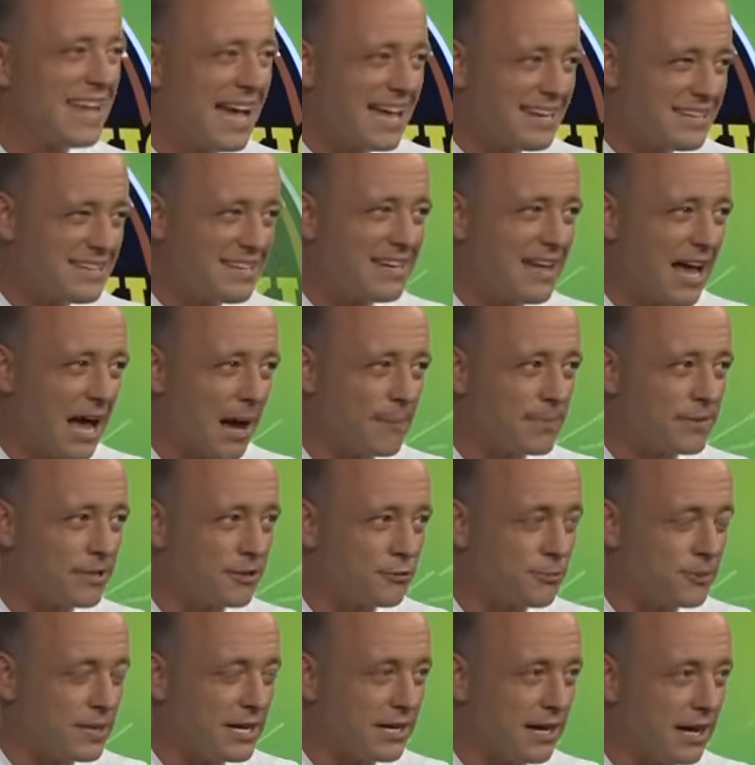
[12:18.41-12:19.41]
That did happen
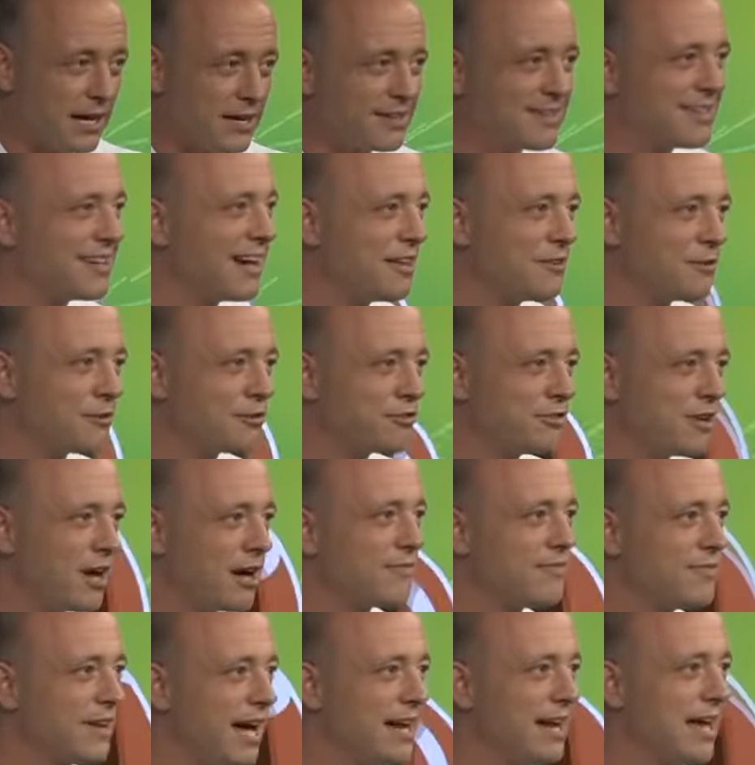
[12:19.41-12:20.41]
this weekend. The other
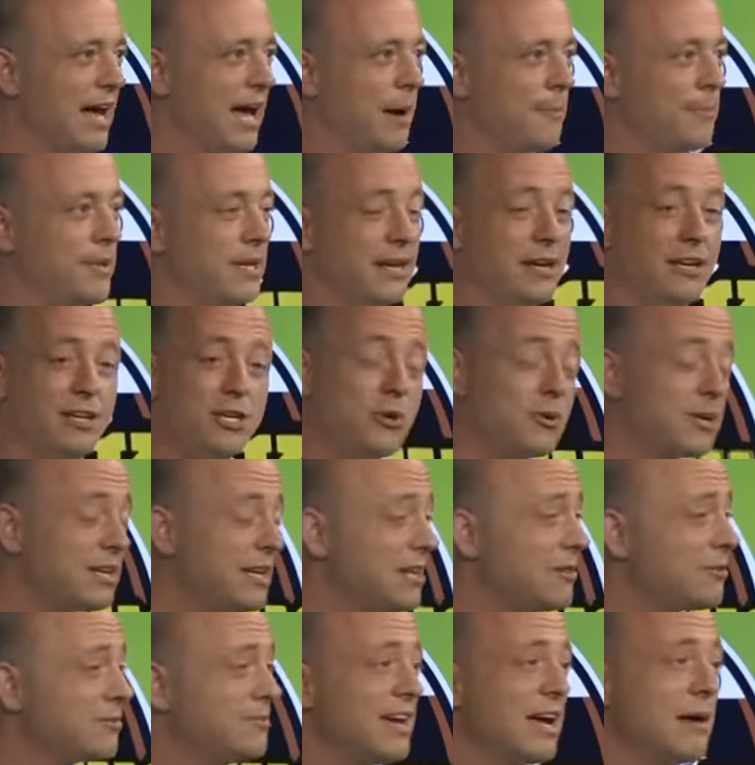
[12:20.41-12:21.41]
stuff not happening. You can
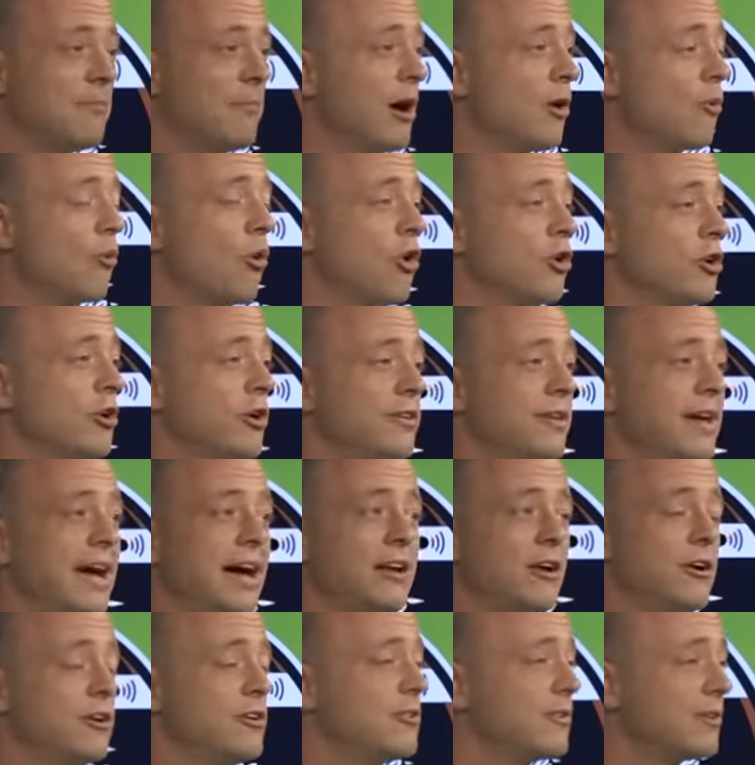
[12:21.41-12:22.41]
either take my word on
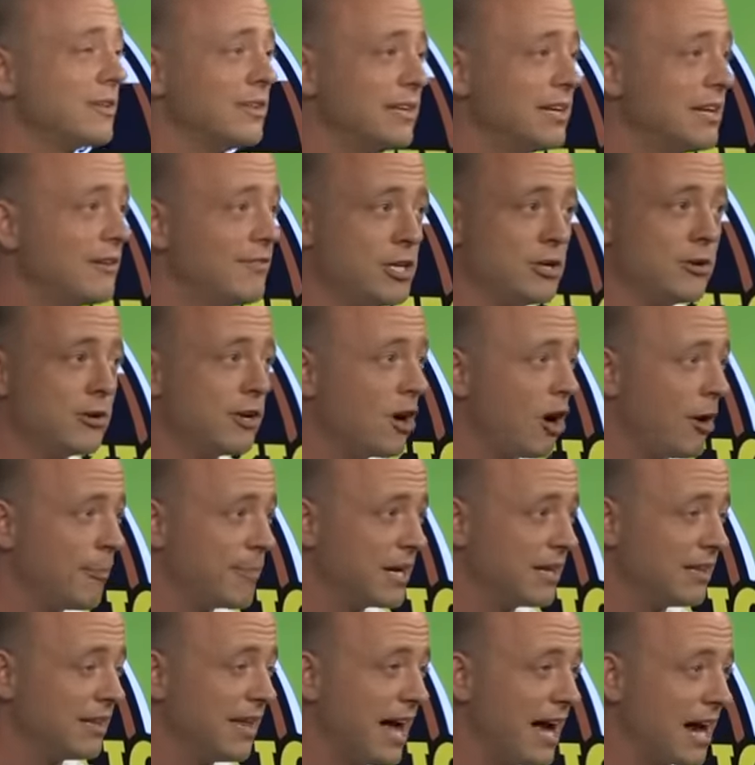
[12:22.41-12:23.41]
that or you can leave it. You can call
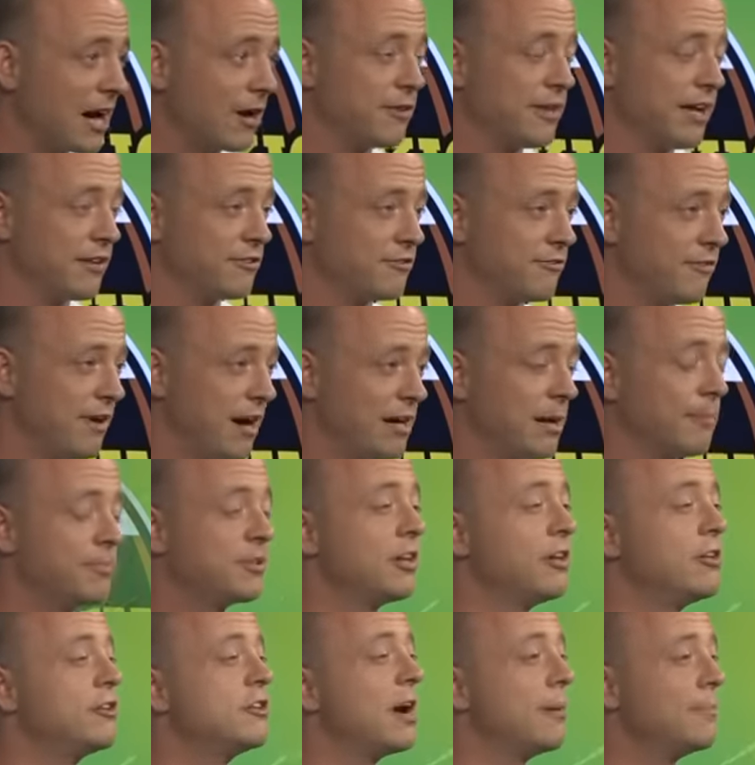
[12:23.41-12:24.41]
me a liar. That's fine. I'm
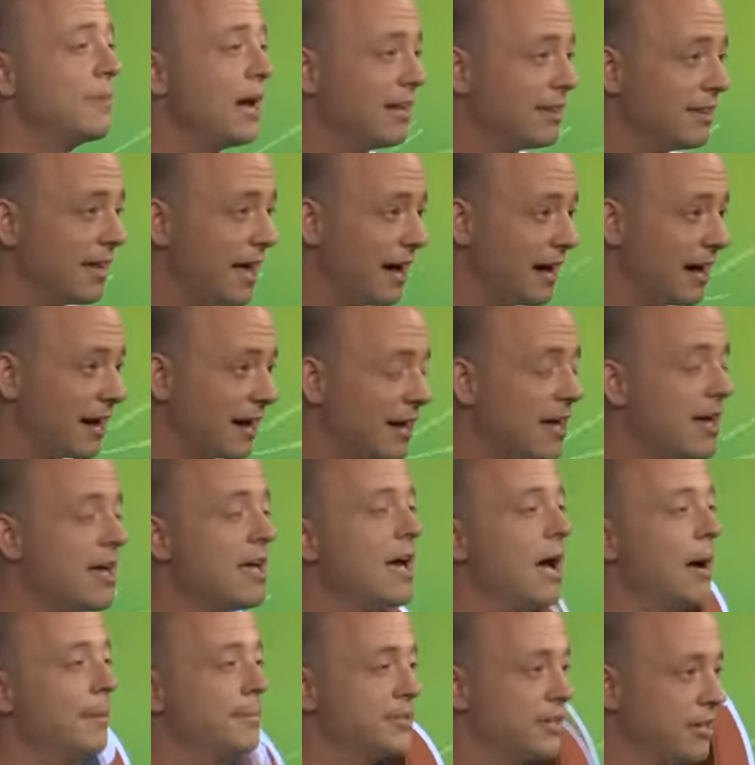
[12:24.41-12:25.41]
telling you I'm not lying.
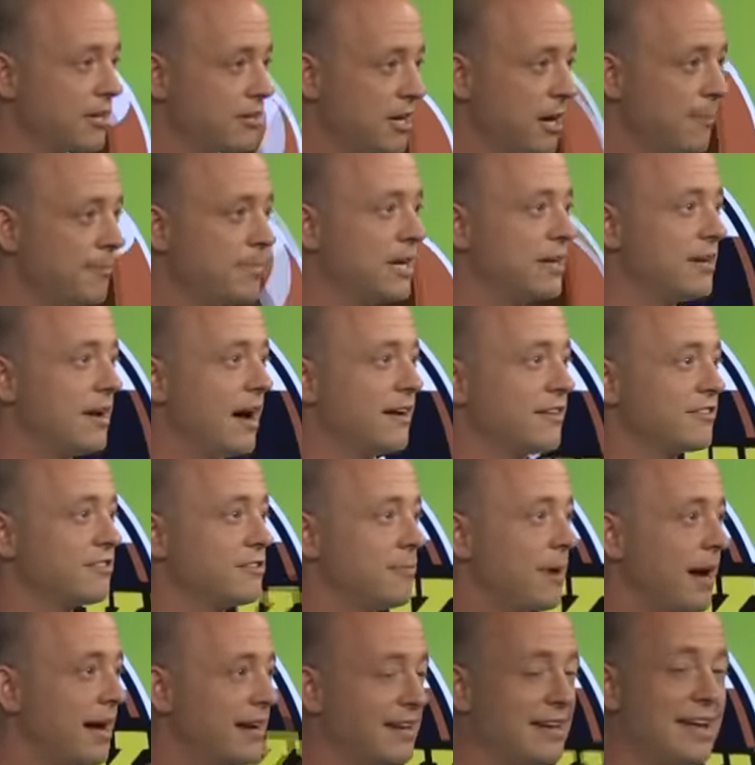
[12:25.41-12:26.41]
I'm telling you I'm being honest
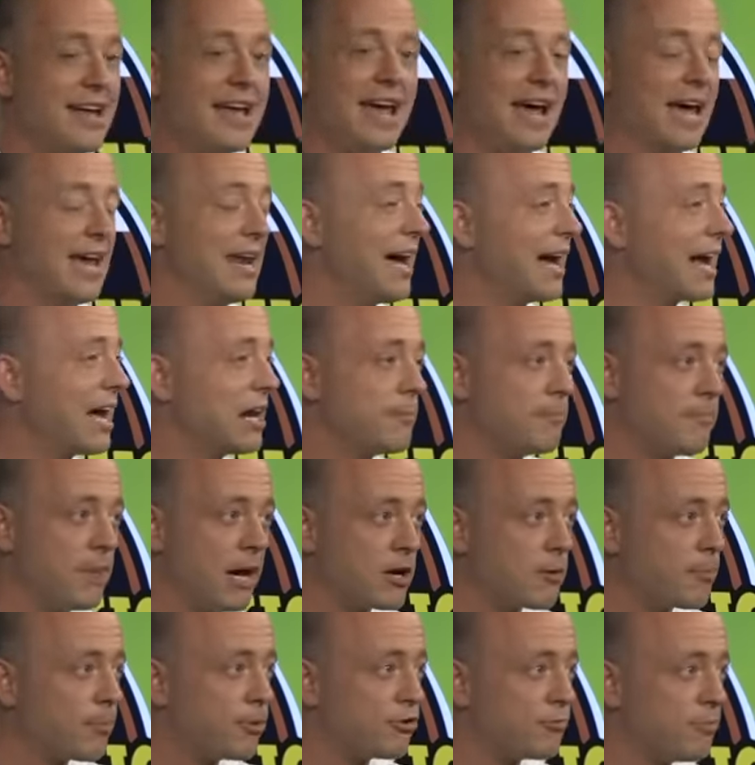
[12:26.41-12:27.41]
about it. And I got a
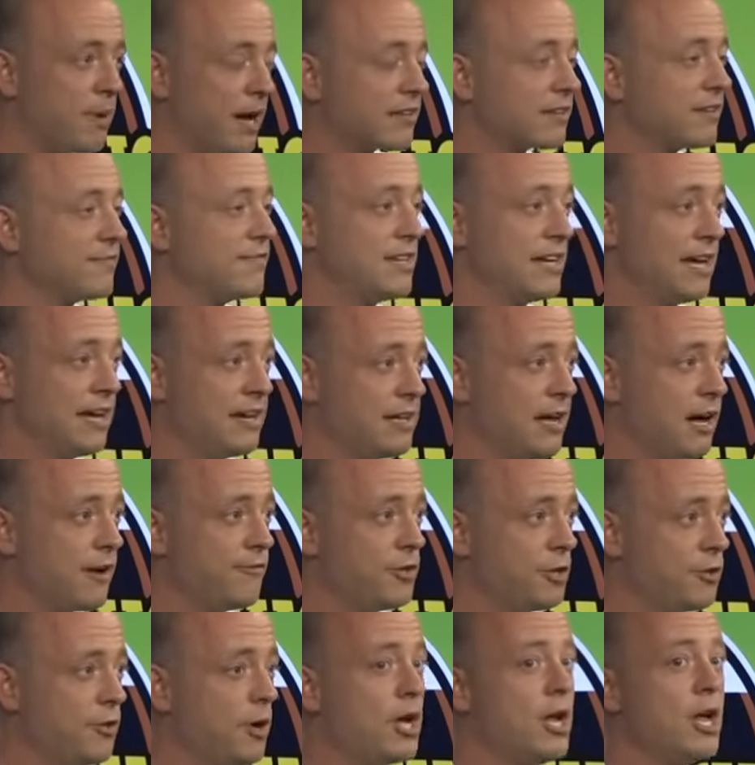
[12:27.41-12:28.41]
better perspective than any
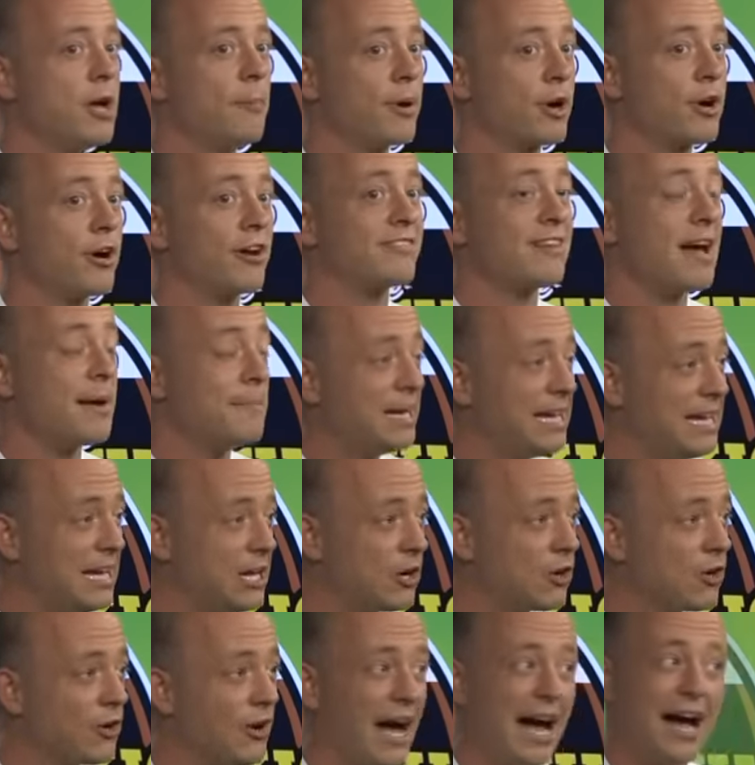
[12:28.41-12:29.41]
of you because I'm
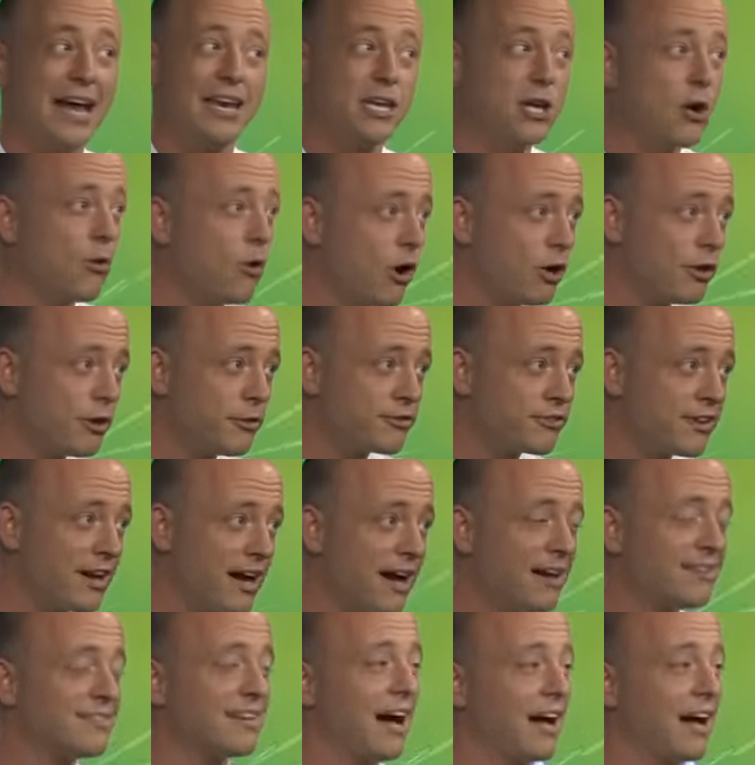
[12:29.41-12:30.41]
here. I know all those guys.